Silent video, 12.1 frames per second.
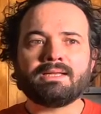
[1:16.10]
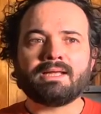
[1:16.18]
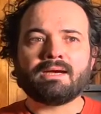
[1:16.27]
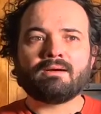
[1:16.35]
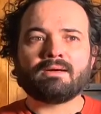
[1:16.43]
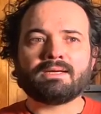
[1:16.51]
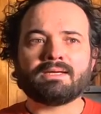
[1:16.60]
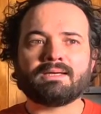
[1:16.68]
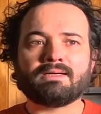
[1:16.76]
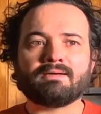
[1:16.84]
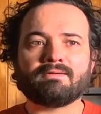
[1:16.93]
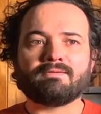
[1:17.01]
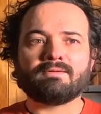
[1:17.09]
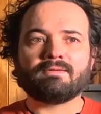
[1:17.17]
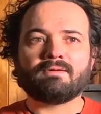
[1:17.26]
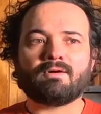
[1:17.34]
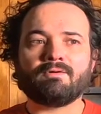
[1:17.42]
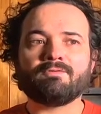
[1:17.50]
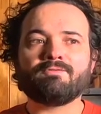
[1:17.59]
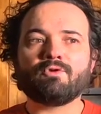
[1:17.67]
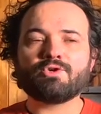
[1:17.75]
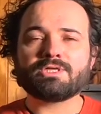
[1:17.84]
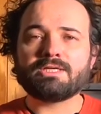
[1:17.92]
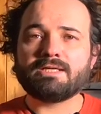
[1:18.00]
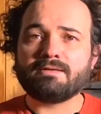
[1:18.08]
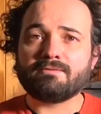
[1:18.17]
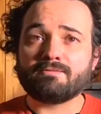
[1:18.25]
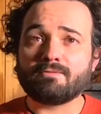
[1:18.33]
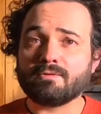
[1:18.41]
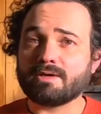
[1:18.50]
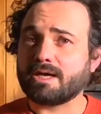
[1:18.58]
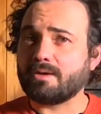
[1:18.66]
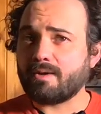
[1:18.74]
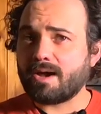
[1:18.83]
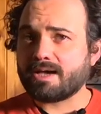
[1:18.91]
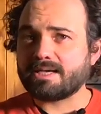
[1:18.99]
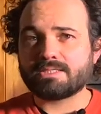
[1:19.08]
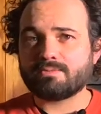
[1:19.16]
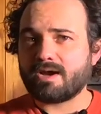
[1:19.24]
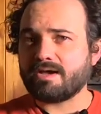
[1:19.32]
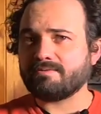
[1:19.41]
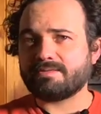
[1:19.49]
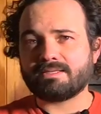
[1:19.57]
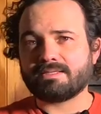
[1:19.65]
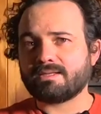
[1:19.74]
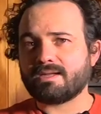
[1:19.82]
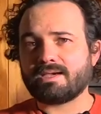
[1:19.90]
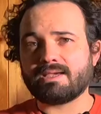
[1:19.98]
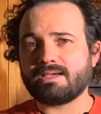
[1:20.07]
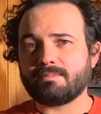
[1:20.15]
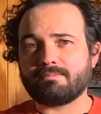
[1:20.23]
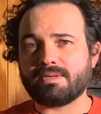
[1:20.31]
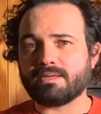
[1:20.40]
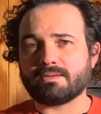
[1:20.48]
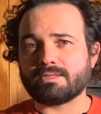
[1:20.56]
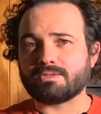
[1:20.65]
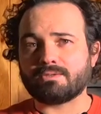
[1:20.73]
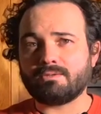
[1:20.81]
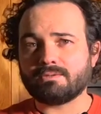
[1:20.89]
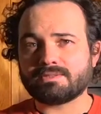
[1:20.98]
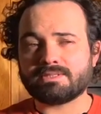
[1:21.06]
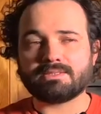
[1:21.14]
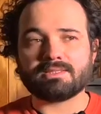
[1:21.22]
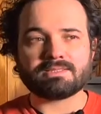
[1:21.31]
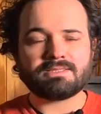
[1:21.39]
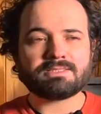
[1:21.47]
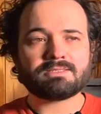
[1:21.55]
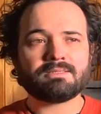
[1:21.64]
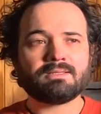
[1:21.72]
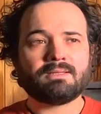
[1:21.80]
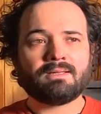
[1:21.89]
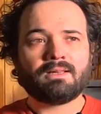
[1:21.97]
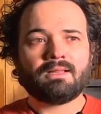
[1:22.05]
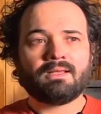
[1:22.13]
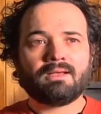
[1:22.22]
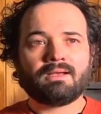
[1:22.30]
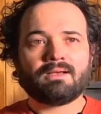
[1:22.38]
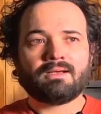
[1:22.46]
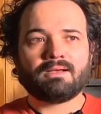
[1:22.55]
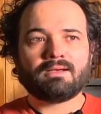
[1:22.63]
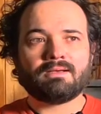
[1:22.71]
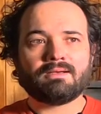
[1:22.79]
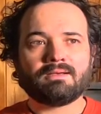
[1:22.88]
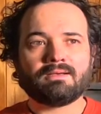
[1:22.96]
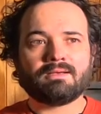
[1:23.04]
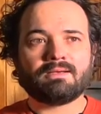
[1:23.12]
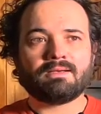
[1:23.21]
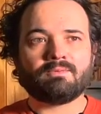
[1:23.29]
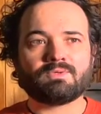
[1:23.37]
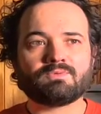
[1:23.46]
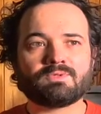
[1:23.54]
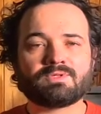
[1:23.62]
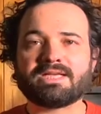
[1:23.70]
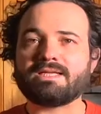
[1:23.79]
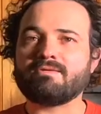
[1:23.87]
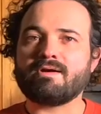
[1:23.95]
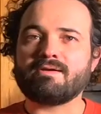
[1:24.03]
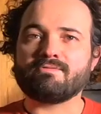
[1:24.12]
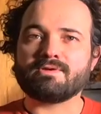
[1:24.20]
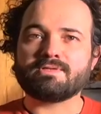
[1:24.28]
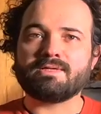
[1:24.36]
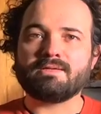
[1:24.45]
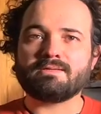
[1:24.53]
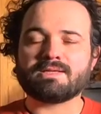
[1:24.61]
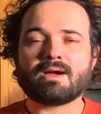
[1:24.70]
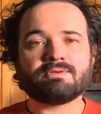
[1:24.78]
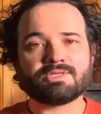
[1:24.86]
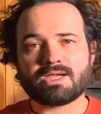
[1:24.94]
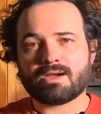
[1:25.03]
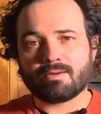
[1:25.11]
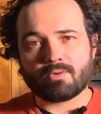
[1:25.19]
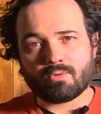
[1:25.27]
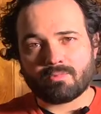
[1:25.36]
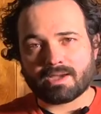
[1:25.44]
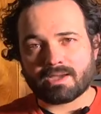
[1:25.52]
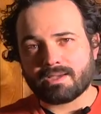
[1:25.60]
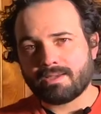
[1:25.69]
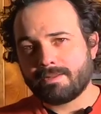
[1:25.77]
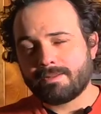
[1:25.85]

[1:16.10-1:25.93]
Now, uh, unfortunately for Grégoire, his wife didn't like beer at all, still doesn't, uh, which was getting quite frustrating because I was sharing all my